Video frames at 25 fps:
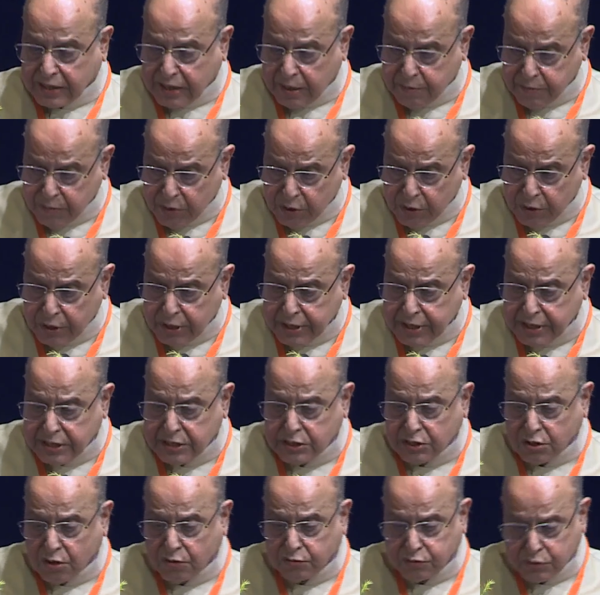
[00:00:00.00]

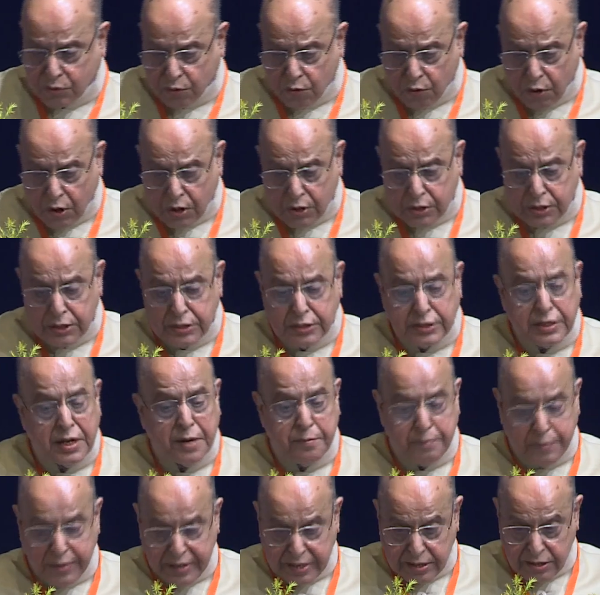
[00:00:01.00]
communities of scholars
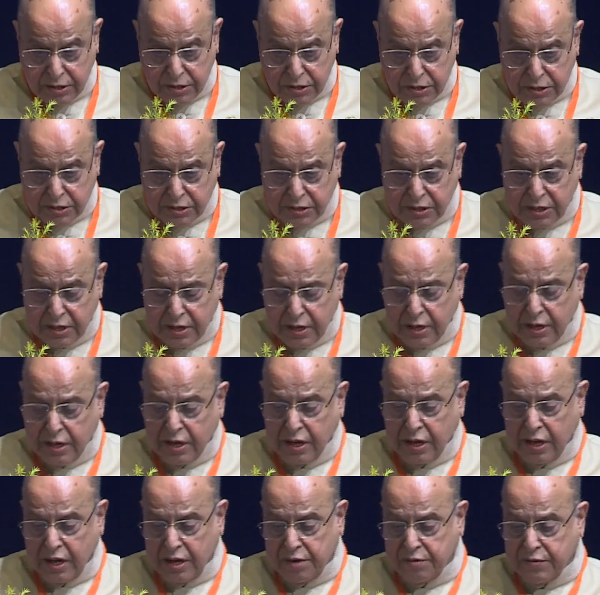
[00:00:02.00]
and peers
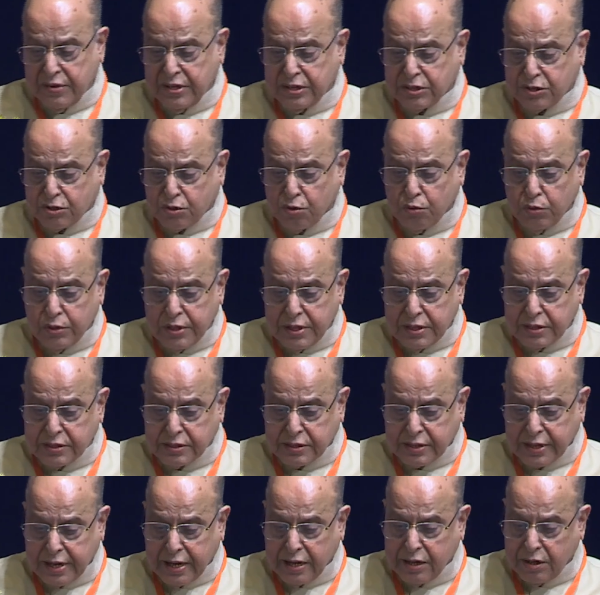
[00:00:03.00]
in which students
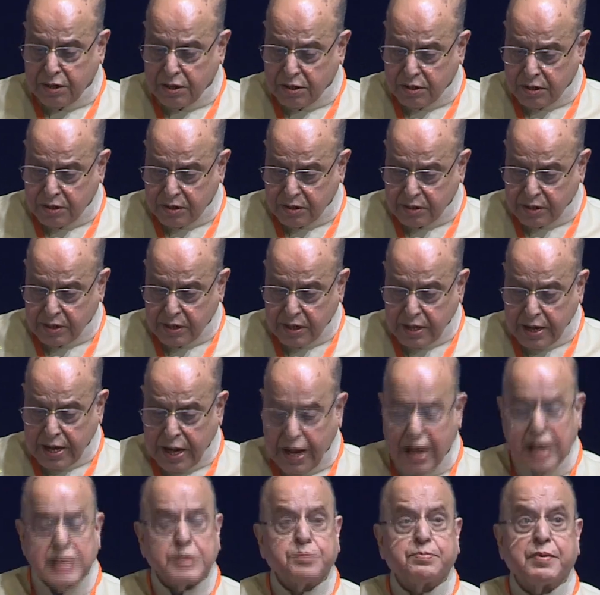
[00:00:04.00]
can learn
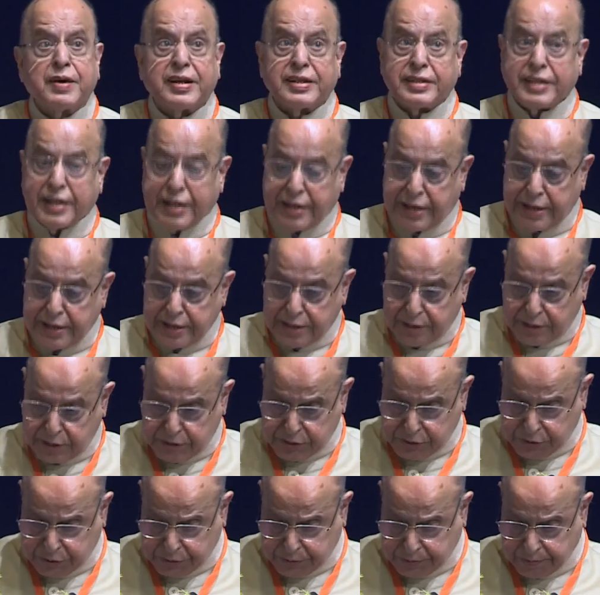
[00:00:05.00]
as per their
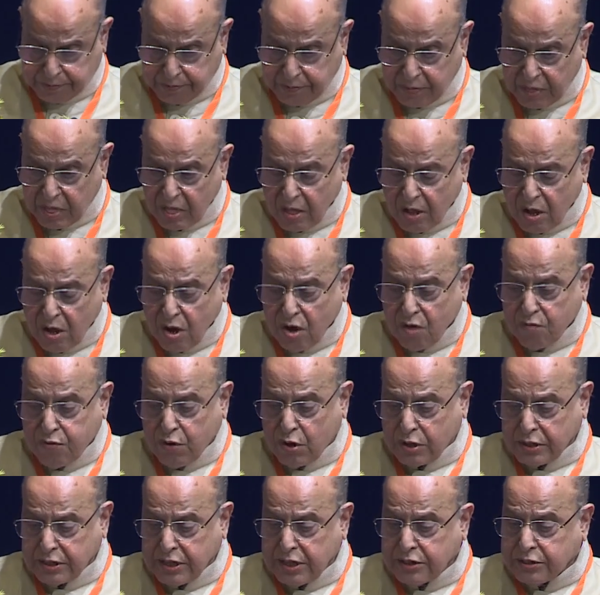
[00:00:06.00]
interest. For
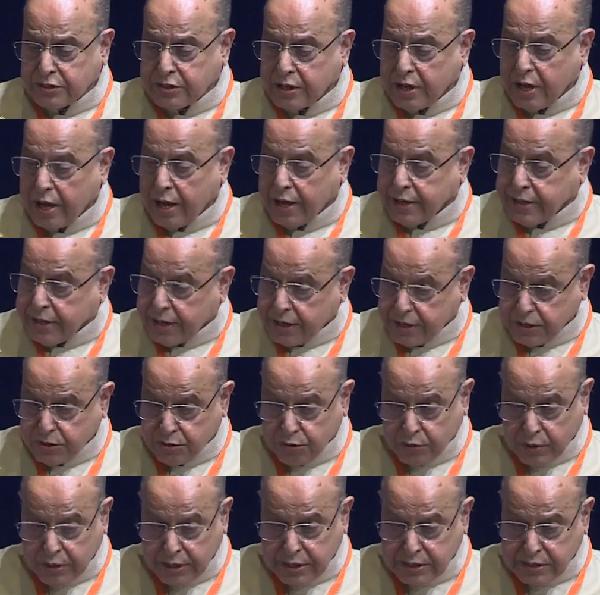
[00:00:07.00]
this, higher
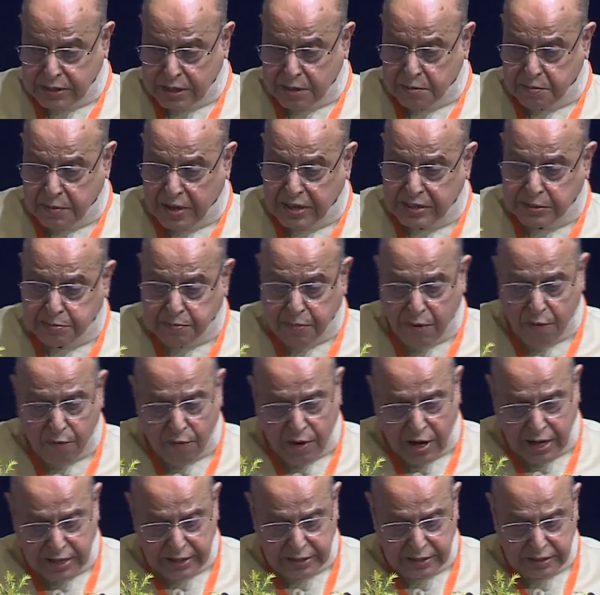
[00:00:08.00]
education must
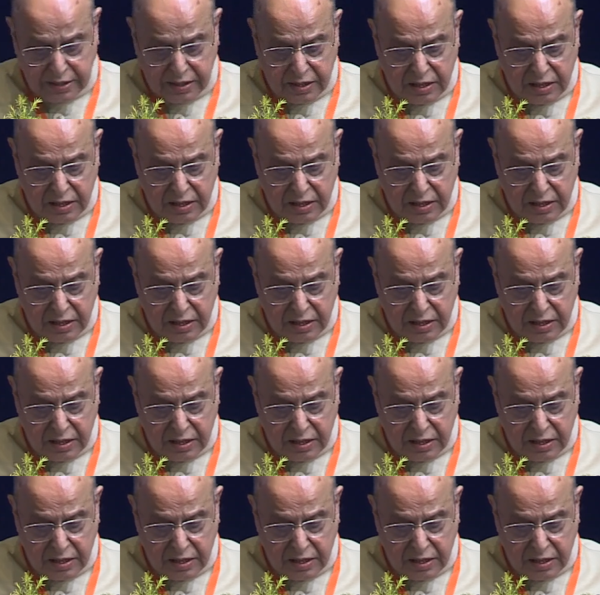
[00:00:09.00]
provide